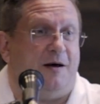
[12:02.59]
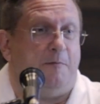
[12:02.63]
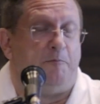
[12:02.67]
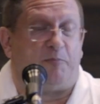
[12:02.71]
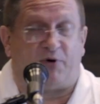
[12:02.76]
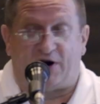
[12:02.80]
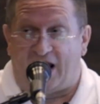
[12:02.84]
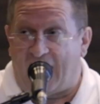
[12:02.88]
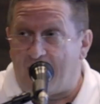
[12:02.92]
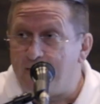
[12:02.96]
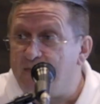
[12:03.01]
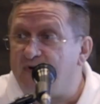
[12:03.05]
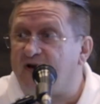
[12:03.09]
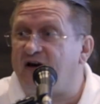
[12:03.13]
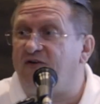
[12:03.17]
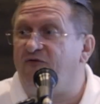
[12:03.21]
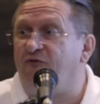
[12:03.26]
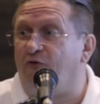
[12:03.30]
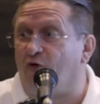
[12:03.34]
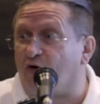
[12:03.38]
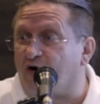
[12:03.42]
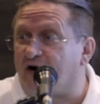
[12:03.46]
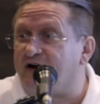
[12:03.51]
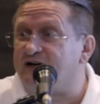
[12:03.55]
Primary
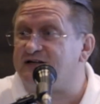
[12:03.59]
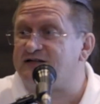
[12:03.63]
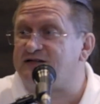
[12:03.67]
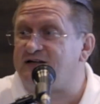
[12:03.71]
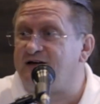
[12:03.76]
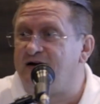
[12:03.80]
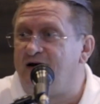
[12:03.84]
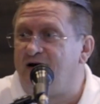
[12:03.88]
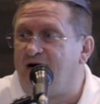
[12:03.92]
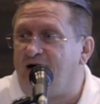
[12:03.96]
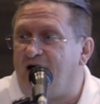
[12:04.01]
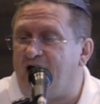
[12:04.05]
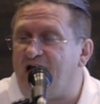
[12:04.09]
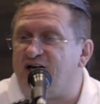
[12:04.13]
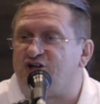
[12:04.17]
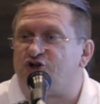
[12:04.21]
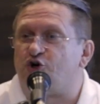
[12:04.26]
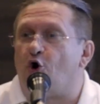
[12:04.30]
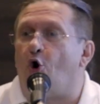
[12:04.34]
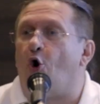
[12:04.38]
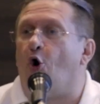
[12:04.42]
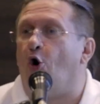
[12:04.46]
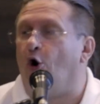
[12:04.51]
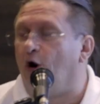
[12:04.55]
forest
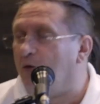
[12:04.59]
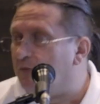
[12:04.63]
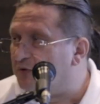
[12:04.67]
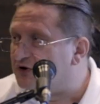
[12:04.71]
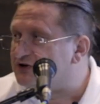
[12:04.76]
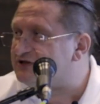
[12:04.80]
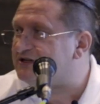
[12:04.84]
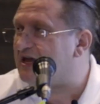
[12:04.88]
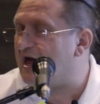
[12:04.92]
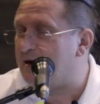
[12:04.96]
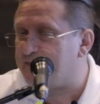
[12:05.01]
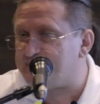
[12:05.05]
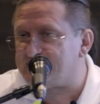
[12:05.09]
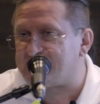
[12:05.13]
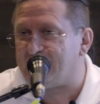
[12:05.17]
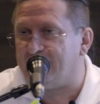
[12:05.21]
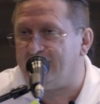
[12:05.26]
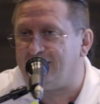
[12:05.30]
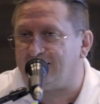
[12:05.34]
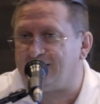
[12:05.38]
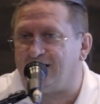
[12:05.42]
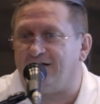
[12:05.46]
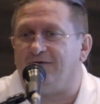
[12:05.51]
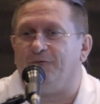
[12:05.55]
is almost
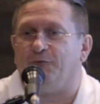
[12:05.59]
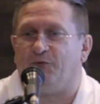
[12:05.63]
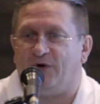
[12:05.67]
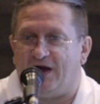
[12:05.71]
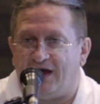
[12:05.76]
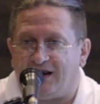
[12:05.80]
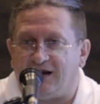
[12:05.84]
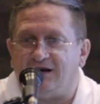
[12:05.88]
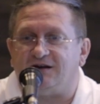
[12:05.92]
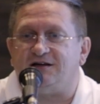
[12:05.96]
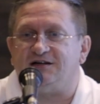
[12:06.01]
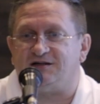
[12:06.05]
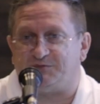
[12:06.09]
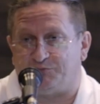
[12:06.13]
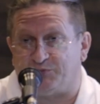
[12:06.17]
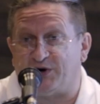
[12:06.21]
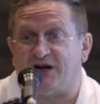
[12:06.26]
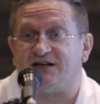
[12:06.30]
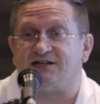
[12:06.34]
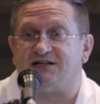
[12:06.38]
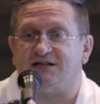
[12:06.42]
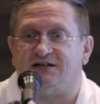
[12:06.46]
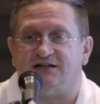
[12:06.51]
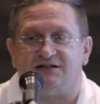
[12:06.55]
absent. Where it is
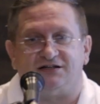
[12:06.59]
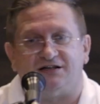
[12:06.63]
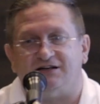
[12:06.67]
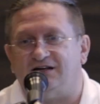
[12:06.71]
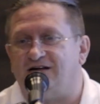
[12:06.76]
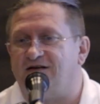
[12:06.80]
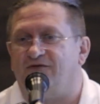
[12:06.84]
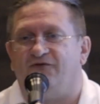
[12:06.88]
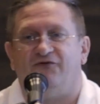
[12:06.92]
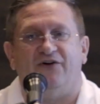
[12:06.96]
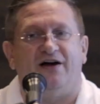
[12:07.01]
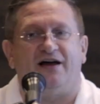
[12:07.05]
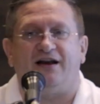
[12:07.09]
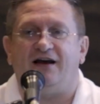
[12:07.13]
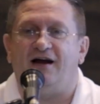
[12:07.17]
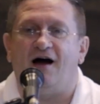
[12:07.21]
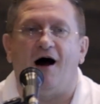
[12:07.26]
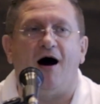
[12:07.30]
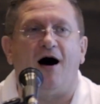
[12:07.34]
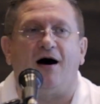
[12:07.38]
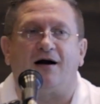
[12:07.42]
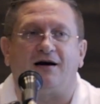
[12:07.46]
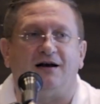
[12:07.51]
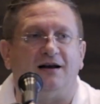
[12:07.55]
present is in very
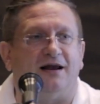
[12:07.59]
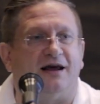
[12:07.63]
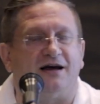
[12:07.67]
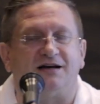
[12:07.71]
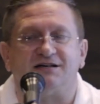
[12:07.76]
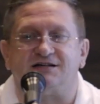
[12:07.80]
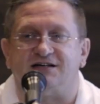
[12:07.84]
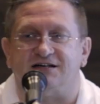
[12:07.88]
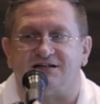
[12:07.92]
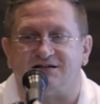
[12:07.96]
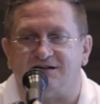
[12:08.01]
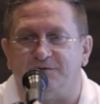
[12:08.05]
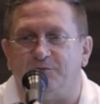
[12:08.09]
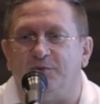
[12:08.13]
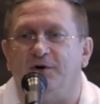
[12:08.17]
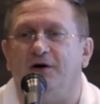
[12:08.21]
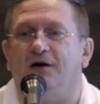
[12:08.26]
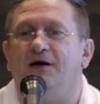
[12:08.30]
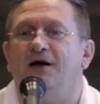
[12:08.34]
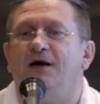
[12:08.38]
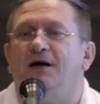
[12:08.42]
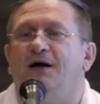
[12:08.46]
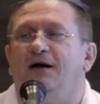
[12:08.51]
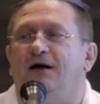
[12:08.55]
hardly
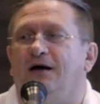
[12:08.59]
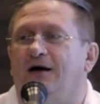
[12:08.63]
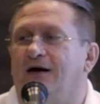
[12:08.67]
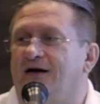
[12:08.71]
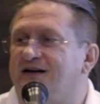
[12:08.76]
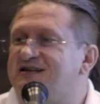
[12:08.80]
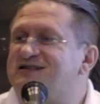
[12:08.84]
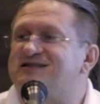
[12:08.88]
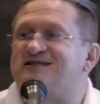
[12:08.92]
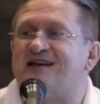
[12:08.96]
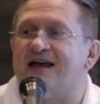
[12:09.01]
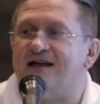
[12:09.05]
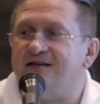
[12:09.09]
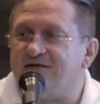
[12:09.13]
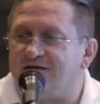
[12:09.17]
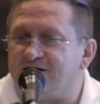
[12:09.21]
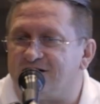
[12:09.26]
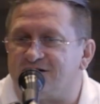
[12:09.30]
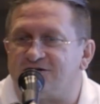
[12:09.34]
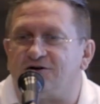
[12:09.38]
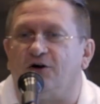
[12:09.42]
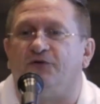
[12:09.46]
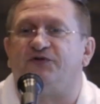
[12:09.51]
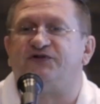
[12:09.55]
accessible
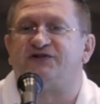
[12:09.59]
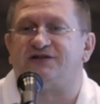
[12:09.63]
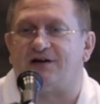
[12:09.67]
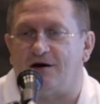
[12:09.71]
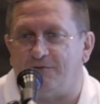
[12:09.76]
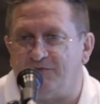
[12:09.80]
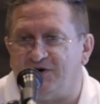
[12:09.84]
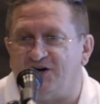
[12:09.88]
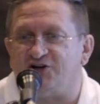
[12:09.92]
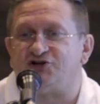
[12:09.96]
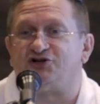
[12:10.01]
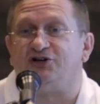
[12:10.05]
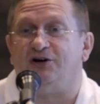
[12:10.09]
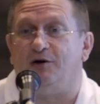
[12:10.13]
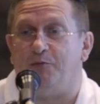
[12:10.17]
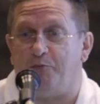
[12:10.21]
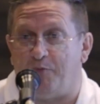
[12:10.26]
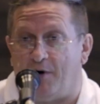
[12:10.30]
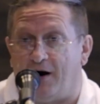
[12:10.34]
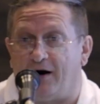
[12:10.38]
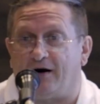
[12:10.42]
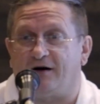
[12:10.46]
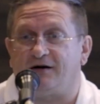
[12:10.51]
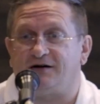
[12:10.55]
centers of some national
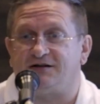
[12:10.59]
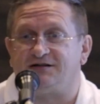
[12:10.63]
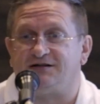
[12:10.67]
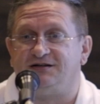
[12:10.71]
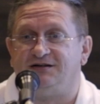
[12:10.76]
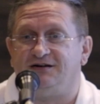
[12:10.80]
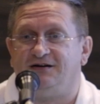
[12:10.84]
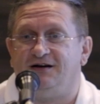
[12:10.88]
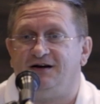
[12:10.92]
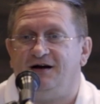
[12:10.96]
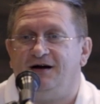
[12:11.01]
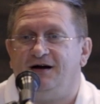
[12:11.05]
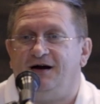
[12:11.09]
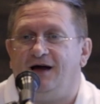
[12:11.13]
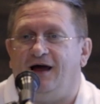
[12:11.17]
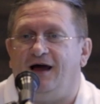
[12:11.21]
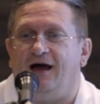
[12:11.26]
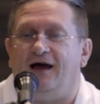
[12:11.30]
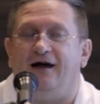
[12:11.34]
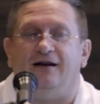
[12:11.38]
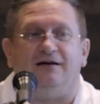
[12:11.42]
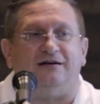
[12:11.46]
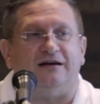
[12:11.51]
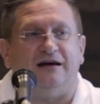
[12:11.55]
parks,
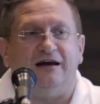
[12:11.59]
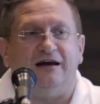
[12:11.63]
and